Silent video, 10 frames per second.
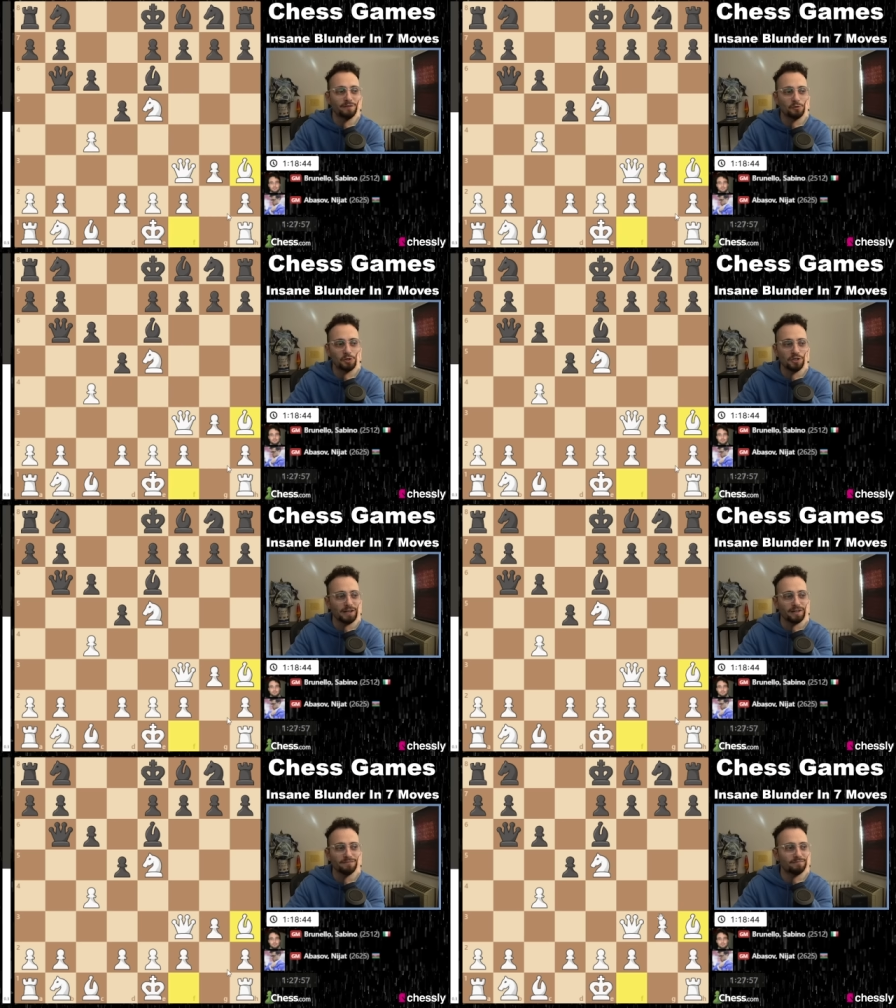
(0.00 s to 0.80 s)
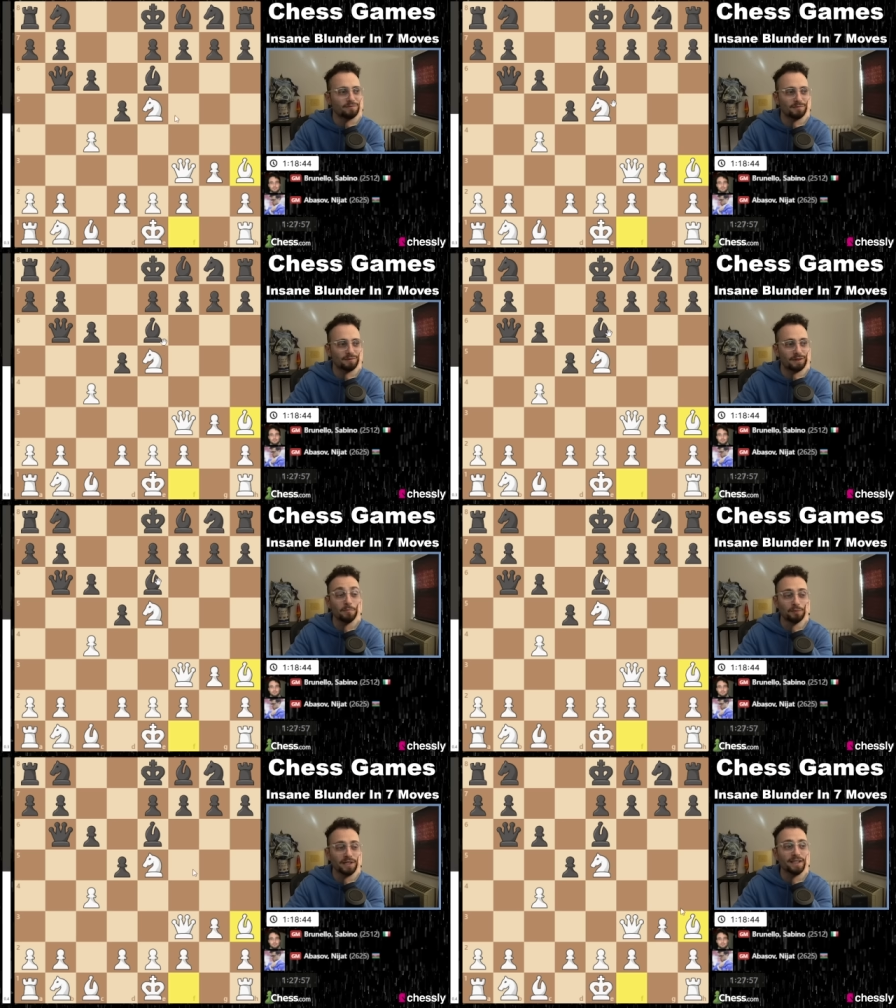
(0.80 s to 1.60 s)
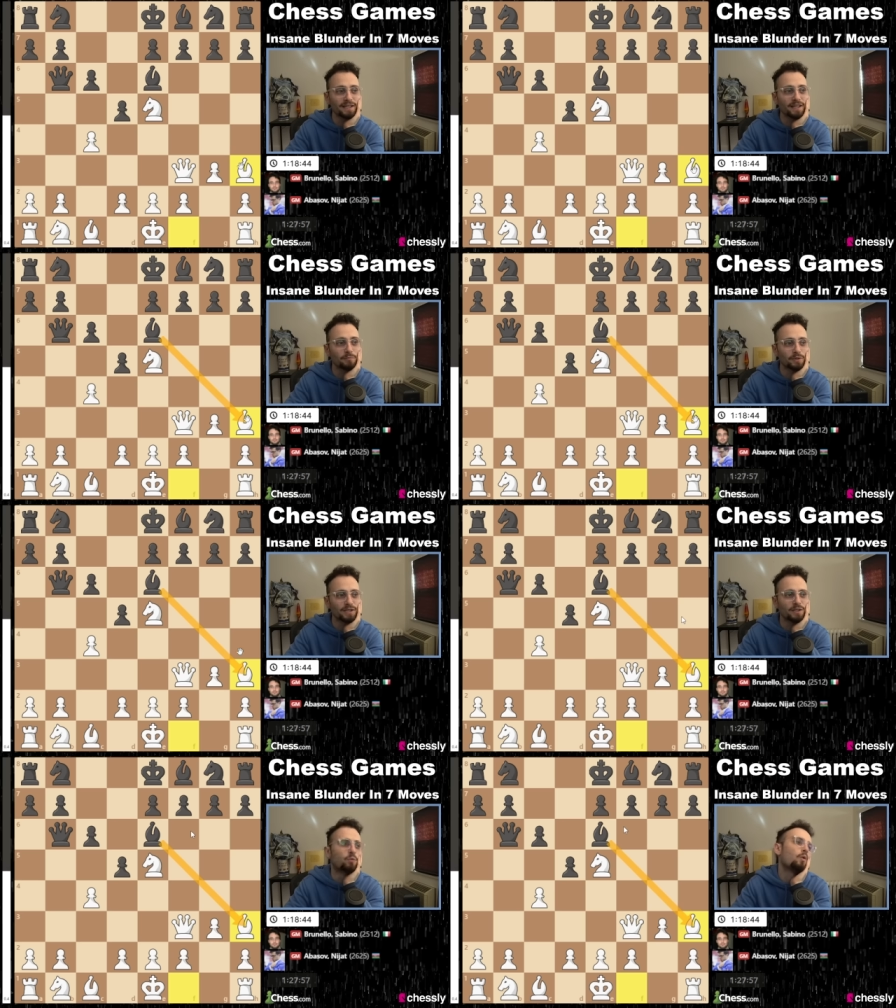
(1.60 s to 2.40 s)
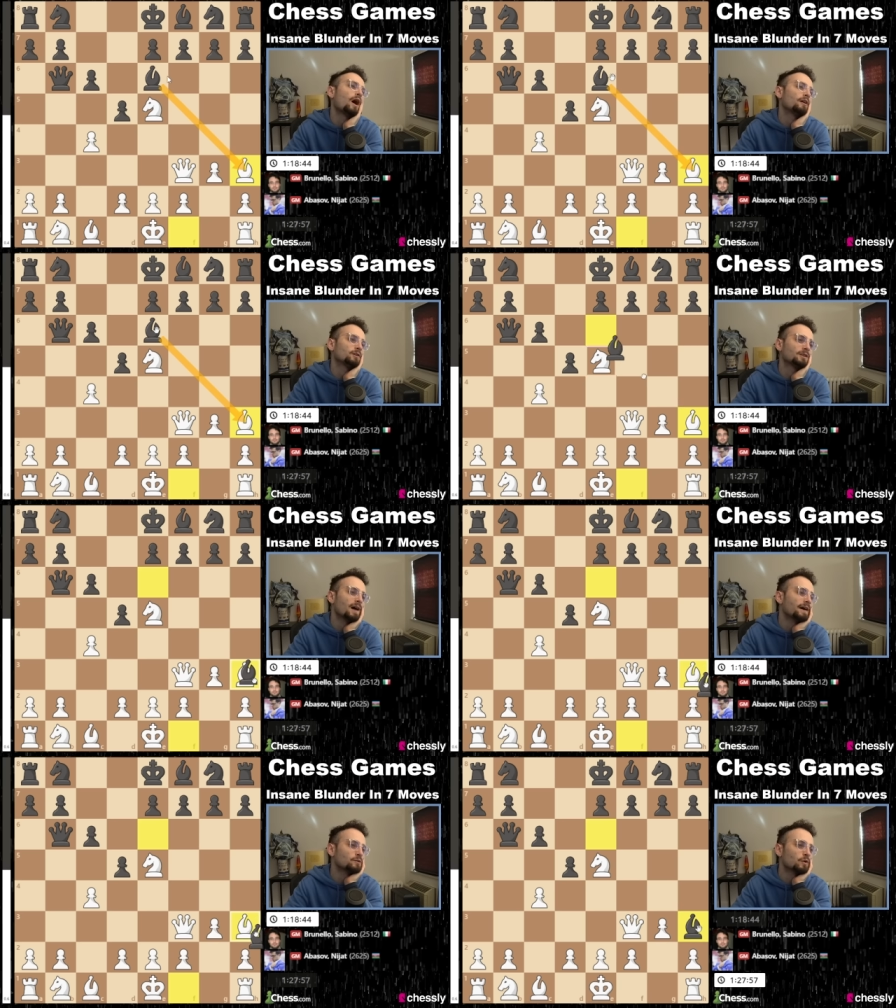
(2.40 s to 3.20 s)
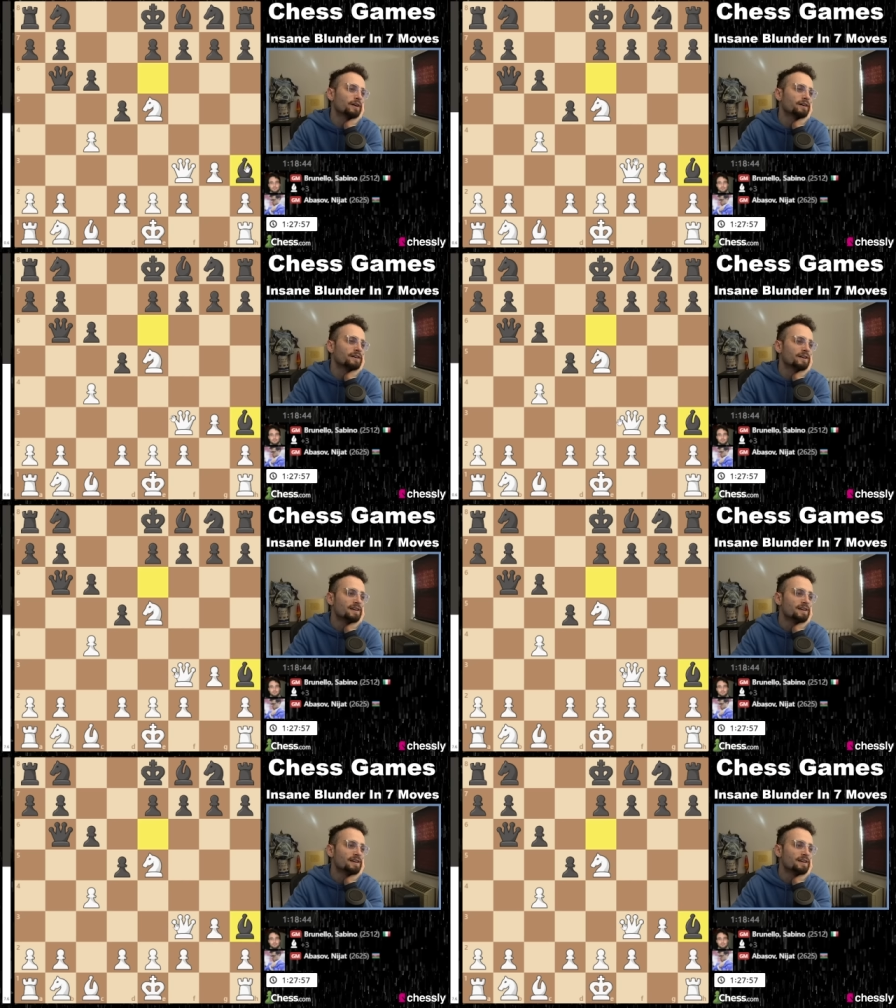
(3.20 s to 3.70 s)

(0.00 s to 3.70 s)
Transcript: So just like a completely, completely wild line where